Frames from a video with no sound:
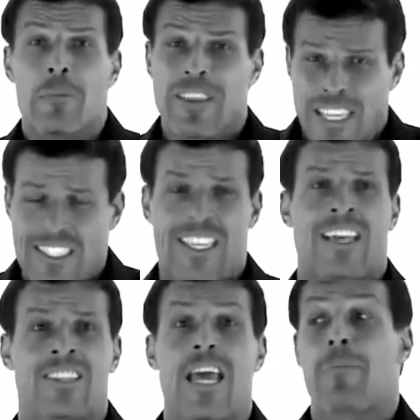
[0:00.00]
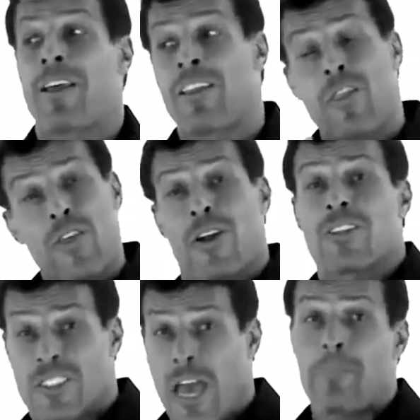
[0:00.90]
But that's the second step. And the
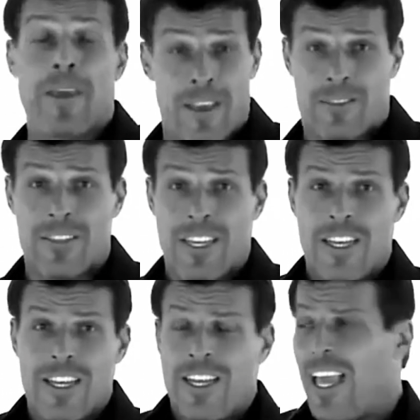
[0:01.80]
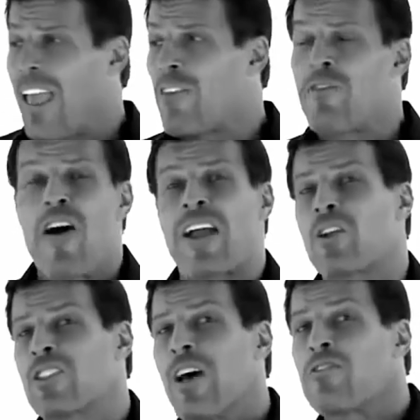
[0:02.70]
third step is, if you find
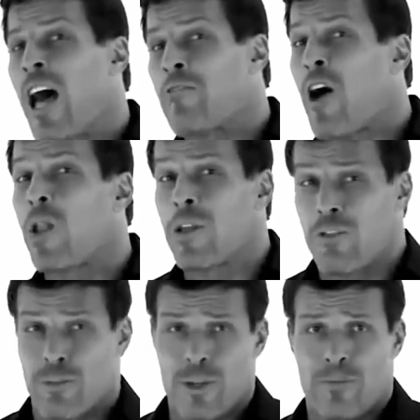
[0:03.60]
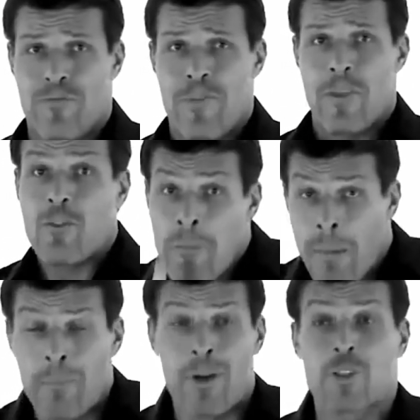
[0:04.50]
yourself not following through,
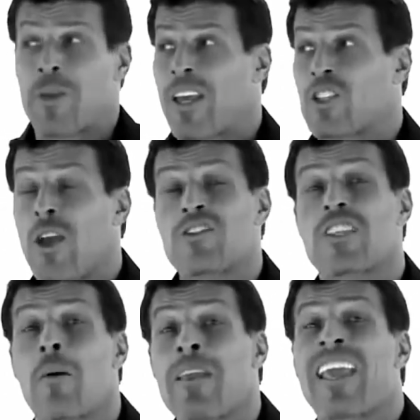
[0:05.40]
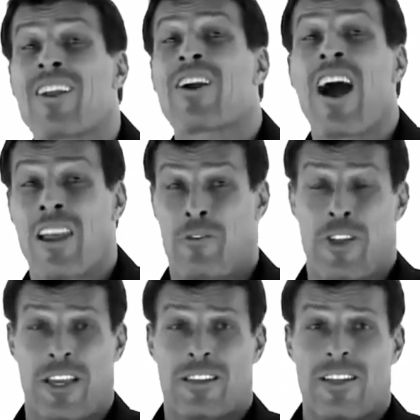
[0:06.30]
remember it's because you have some inner
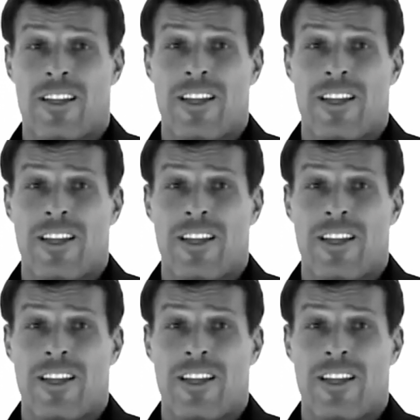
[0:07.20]
conflict.